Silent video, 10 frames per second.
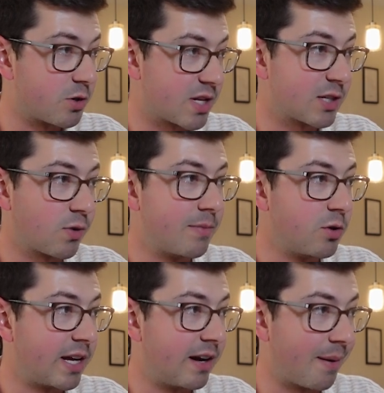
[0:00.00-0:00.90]
So that's what I'm
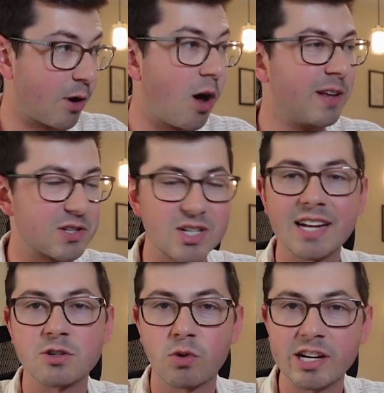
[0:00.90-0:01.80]
doing here. I'm calling
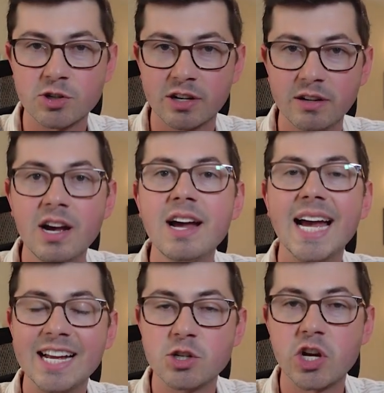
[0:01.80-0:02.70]
set duration
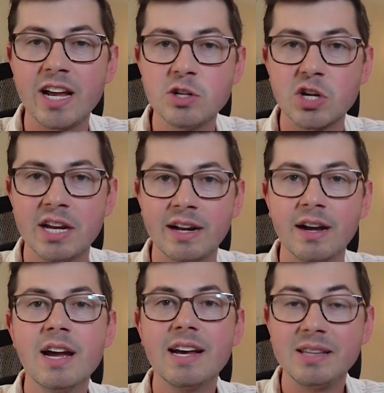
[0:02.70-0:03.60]
and
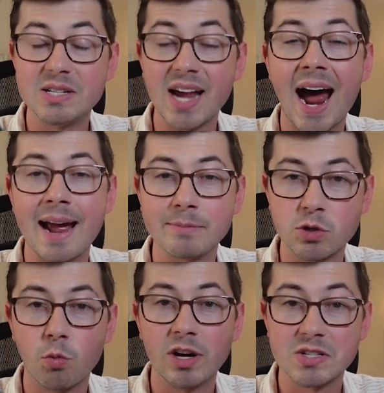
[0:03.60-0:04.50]
changing the time
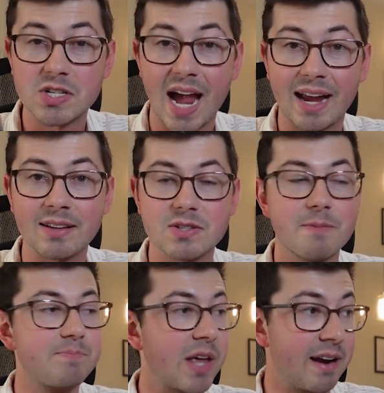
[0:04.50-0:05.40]
to 1 second.
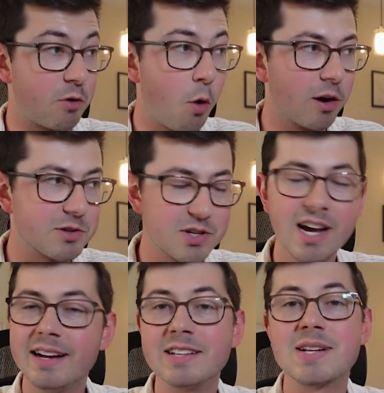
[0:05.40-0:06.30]
And of course,
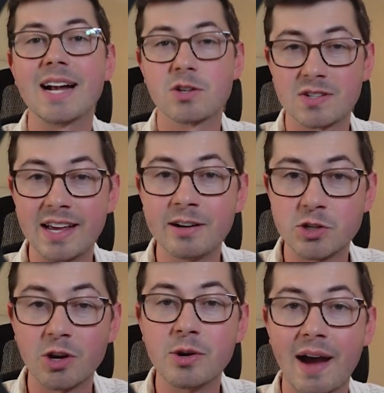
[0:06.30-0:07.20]
it's not just an
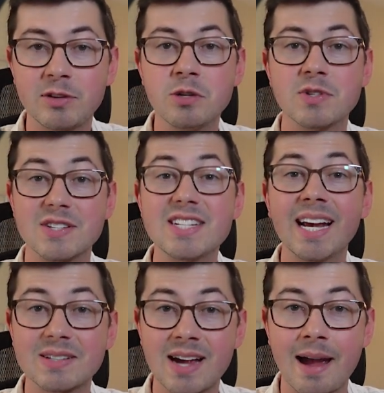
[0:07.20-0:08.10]
integer. You have to use this
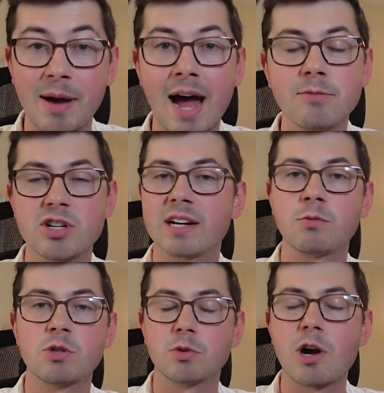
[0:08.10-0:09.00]
tick time object,
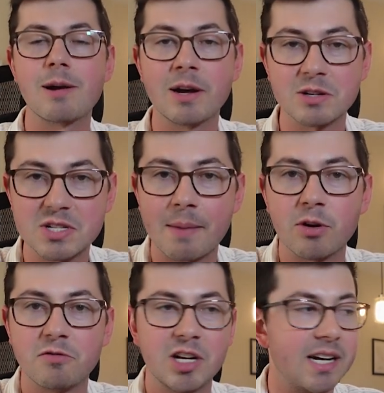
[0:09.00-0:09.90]
which we'll talk about in a
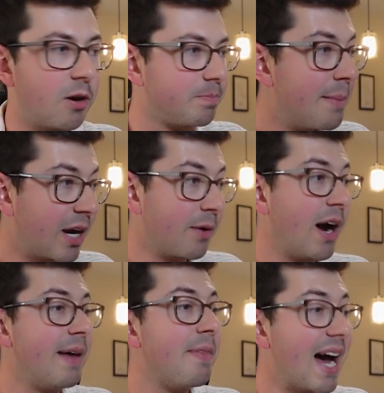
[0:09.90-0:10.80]
separate video. But
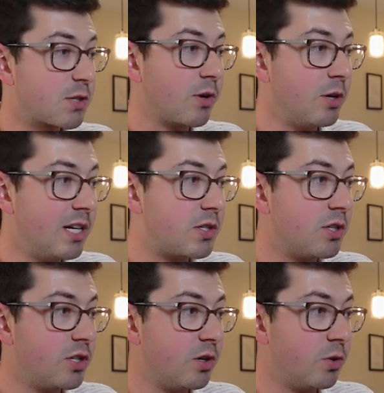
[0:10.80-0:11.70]
anyway, that's what you need to
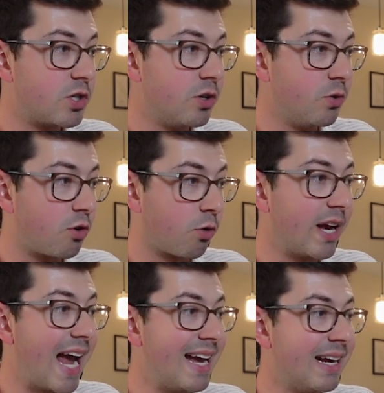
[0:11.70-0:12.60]
do to
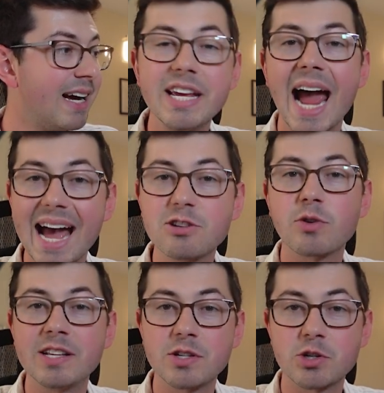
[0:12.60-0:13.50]
create the add
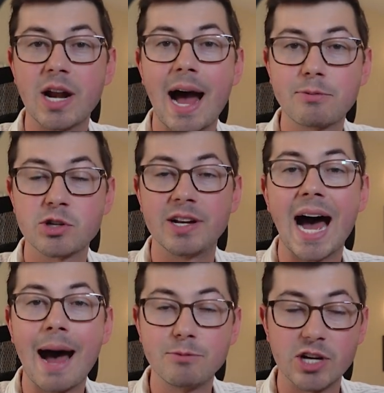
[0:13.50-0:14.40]
transition option
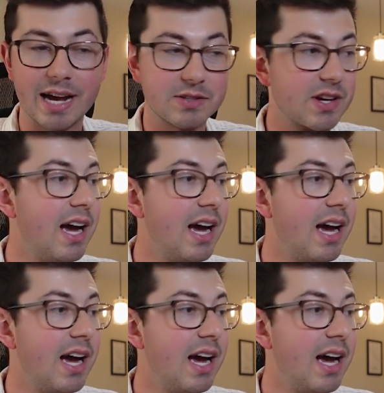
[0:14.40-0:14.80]
object.